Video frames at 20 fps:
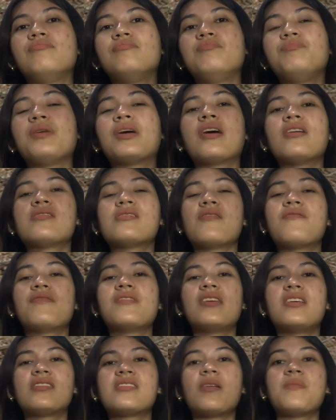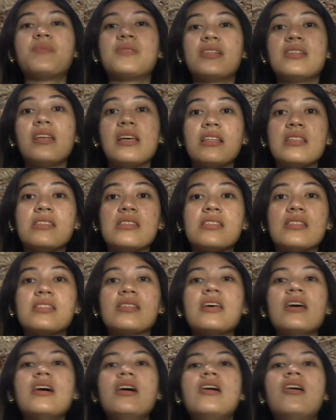because of the subsidence.
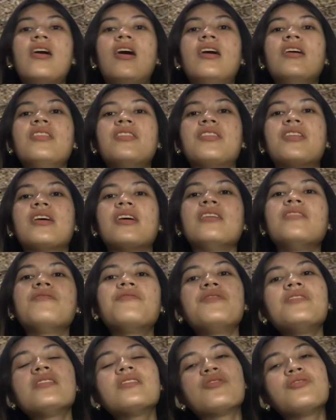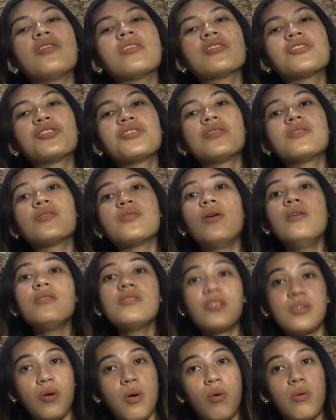On the infrastructures
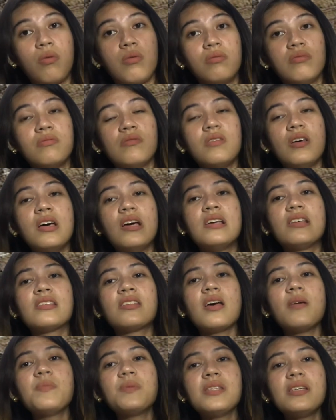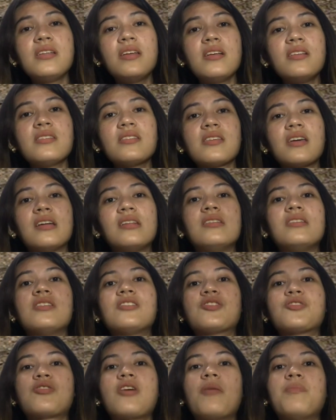also, subsidence can
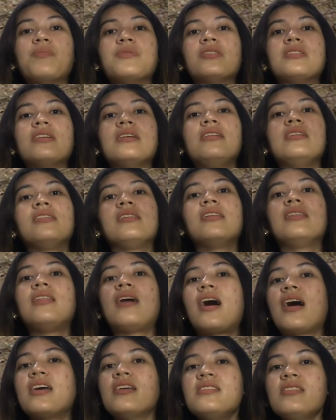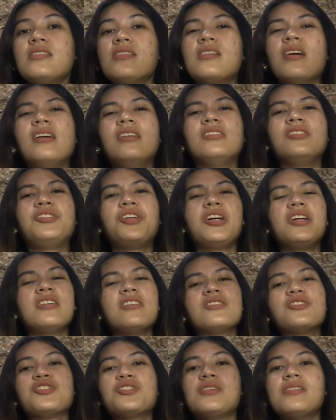disrupt utility lines,
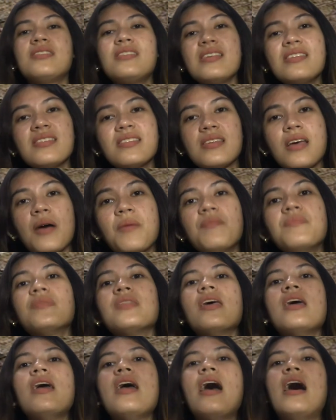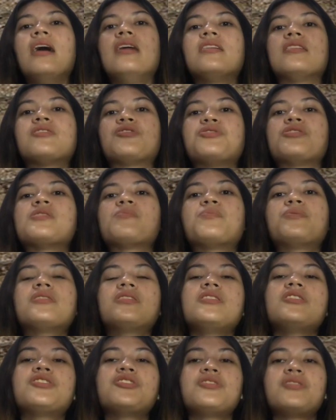drainage system, and the
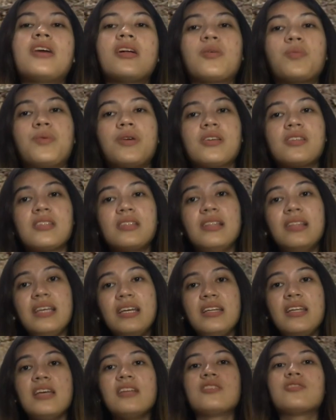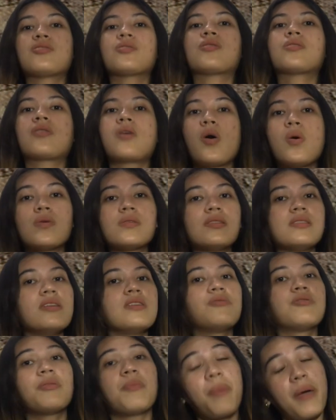transportation networks, leading to costly
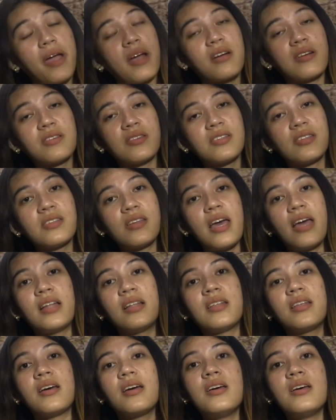repairs and